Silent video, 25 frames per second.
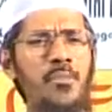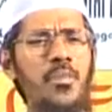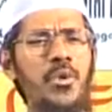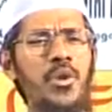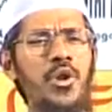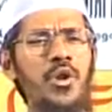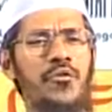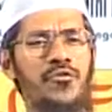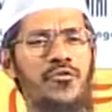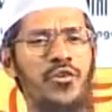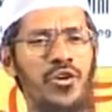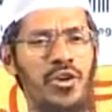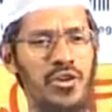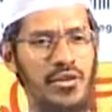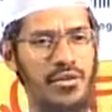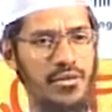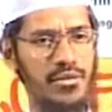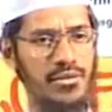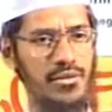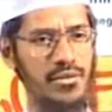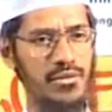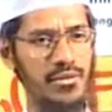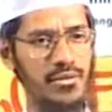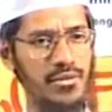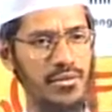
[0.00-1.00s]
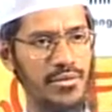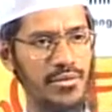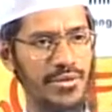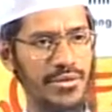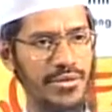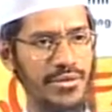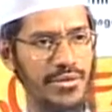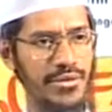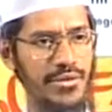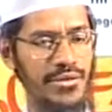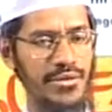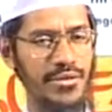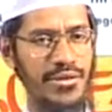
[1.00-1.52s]
beautiful.
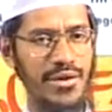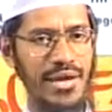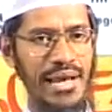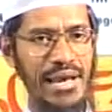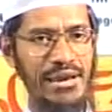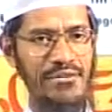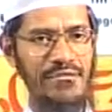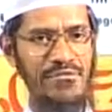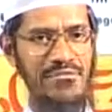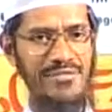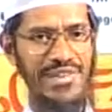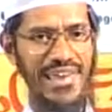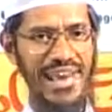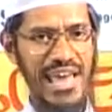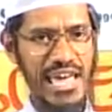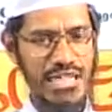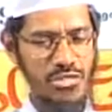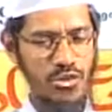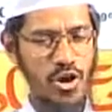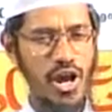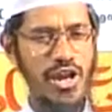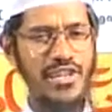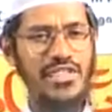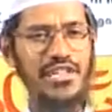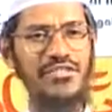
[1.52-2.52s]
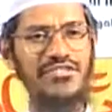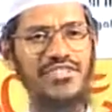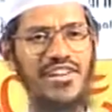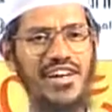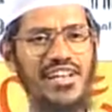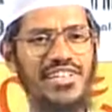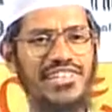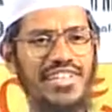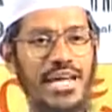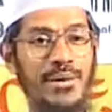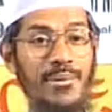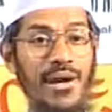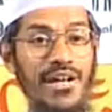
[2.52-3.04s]
When I saw it the
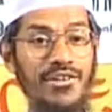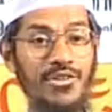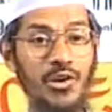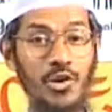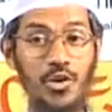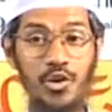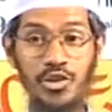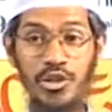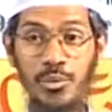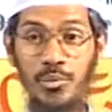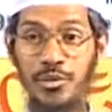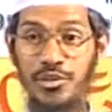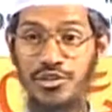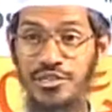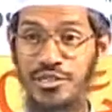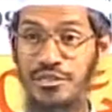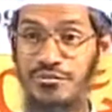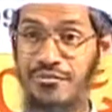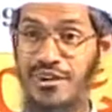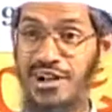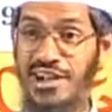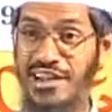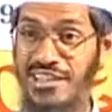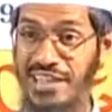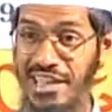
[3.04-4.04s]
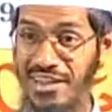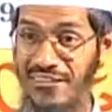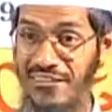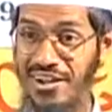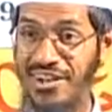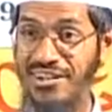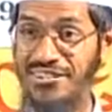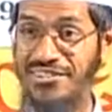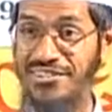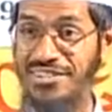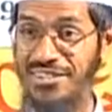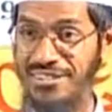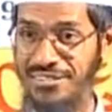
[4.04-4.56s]
first time, I thought, oh, the Muslim world is
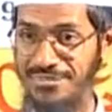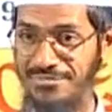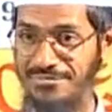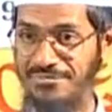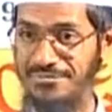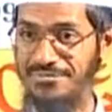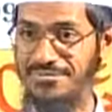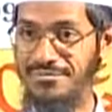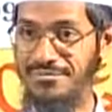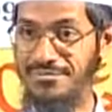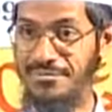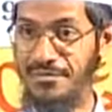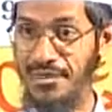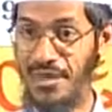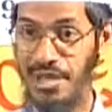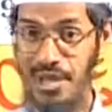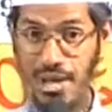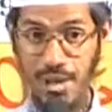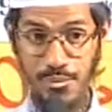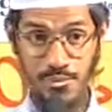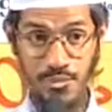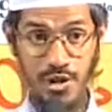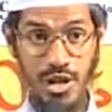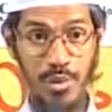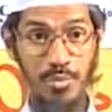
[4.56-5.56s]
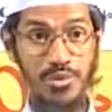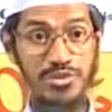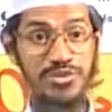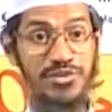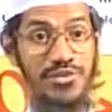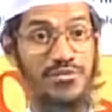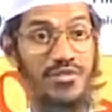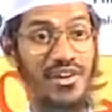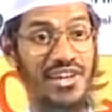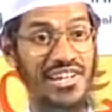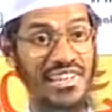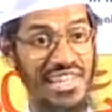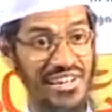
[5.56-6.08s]
advancing. Alhamdulillah,
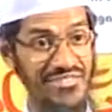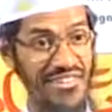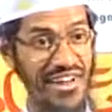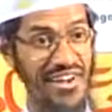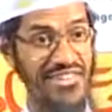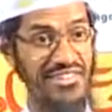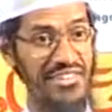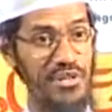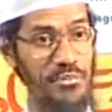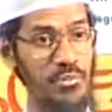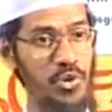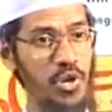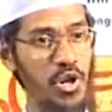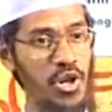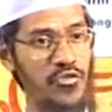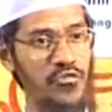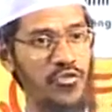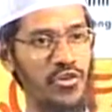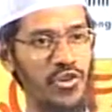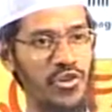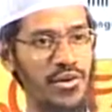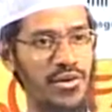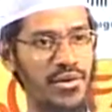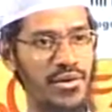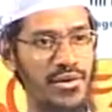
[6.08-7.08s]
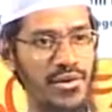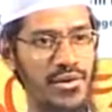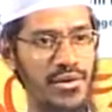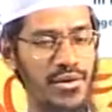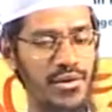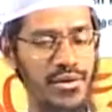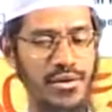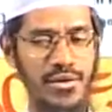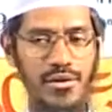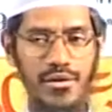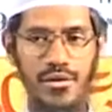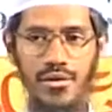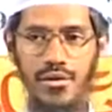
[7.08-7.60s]
Muslim world is advancing. Beautiful.
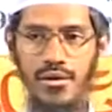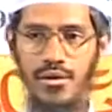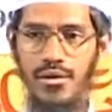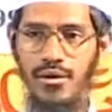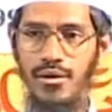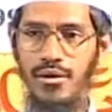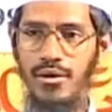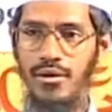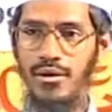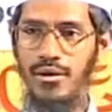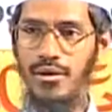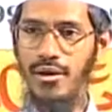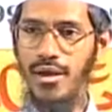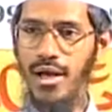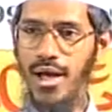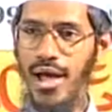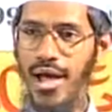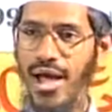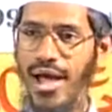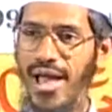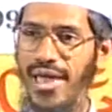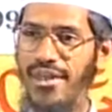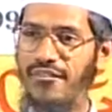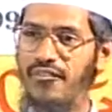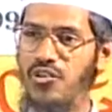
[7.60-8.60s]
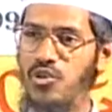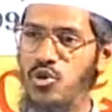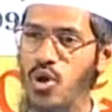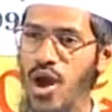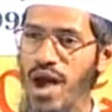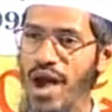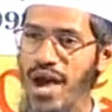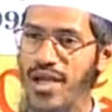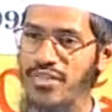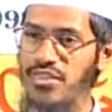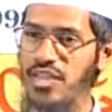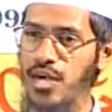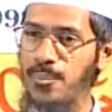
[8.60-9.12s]
And when you
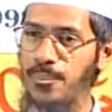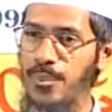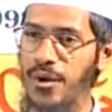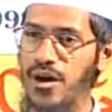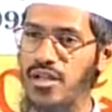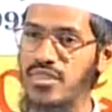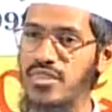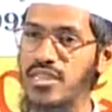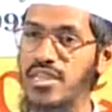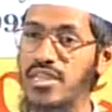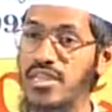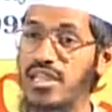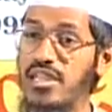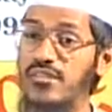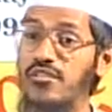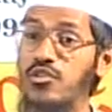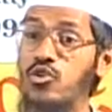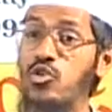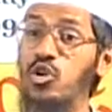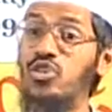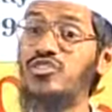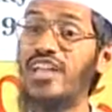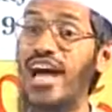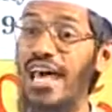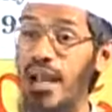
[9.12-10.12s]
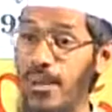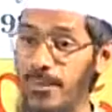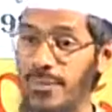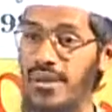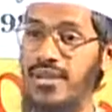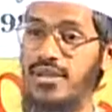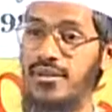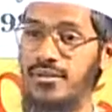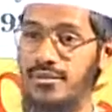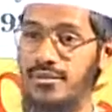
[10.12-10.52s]
ask a person, even who knows Arabic,